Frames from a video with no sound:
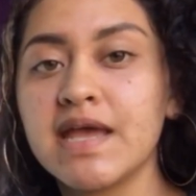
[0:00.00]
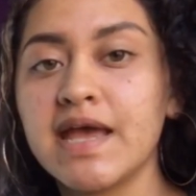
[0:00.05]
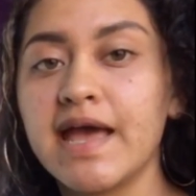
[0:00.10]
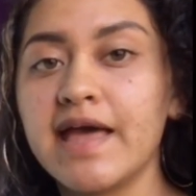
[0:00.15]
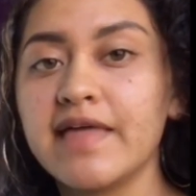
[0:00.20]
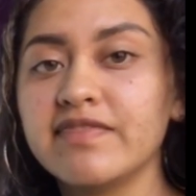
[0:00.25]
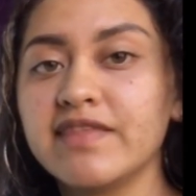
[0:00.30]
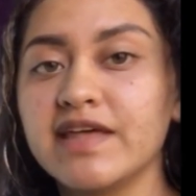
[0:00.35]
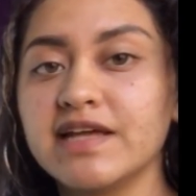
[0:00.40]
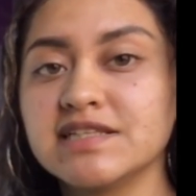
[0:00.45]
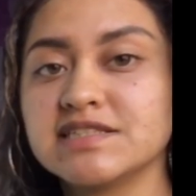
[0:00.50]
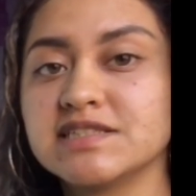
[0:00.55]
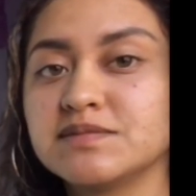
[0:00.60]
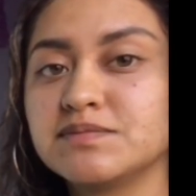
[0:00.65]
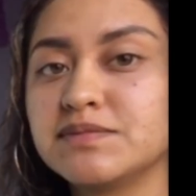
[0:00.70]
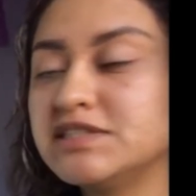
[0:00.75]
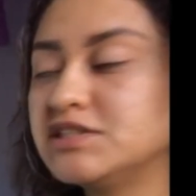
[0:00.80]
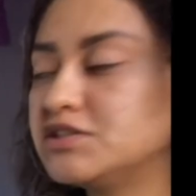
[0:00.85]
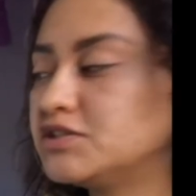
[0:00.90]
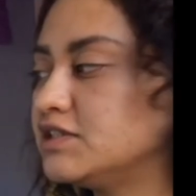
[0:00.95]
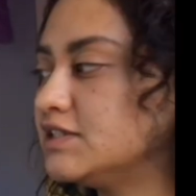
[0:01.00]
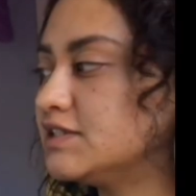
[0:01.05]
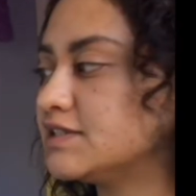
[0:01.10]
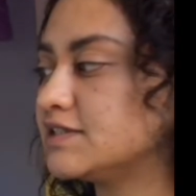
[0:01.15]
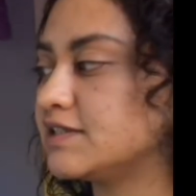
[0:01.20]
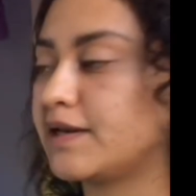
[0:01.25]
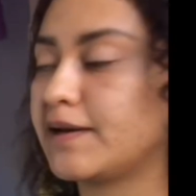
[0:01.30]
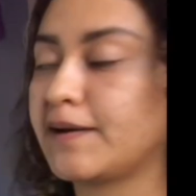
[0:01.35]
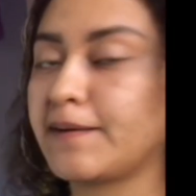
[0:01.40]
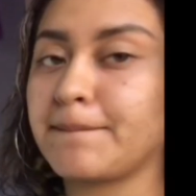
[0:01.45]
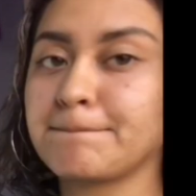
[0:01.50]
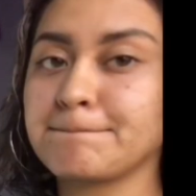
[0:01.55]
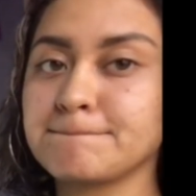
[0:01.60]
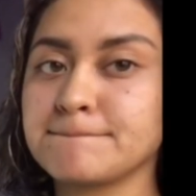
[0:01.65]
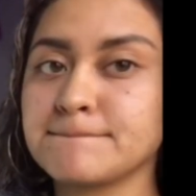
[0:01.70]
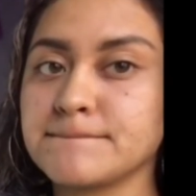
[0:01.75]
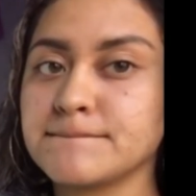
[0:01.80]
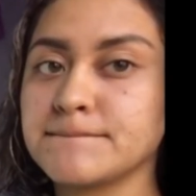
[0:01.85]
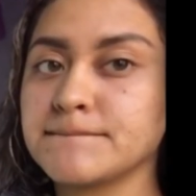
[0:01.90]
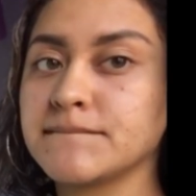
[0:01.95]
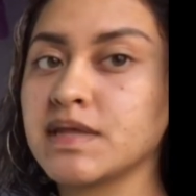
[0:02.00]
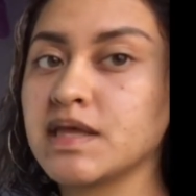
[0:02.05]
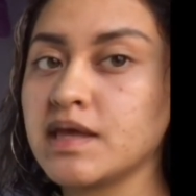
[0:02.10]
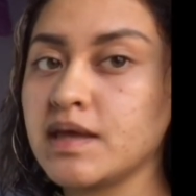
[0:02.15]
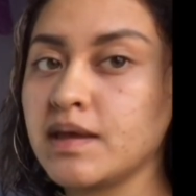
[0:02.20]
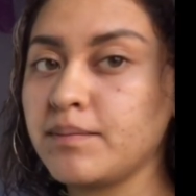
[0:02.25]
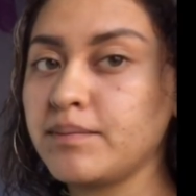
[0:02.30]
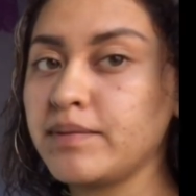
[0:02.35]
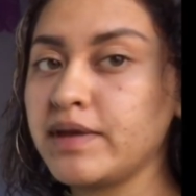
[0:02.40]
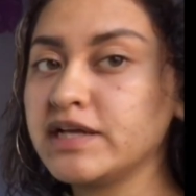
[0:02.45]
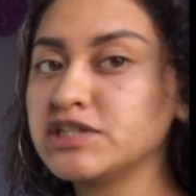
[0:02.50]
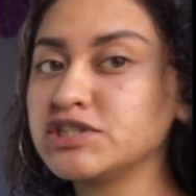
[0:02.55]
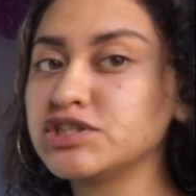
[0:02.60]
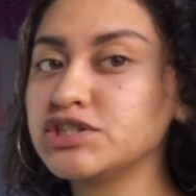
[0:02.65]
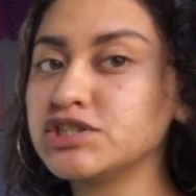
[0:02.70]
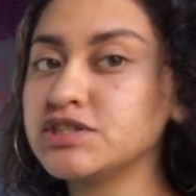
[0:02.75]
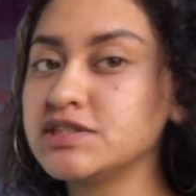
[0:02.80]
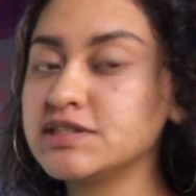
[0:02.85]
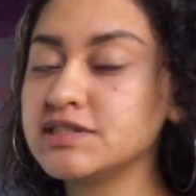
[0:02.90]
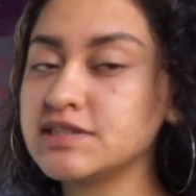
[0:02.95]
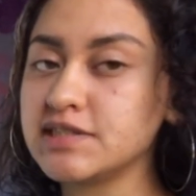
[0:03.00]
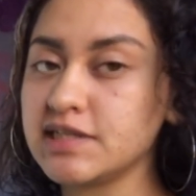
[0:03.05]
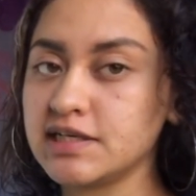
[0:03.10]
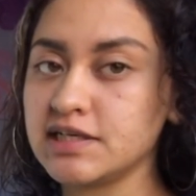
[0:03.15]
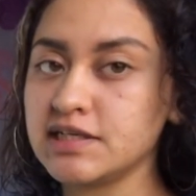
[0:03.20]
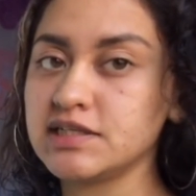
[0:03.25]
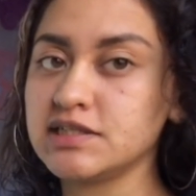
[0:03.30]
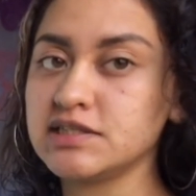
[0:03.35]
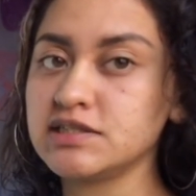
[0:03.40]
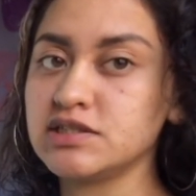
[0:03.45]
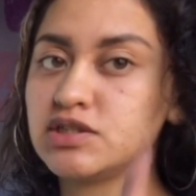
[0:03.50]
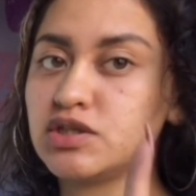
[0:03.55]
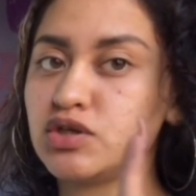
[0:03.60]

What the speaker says: And that's my street scene. Make sure to send us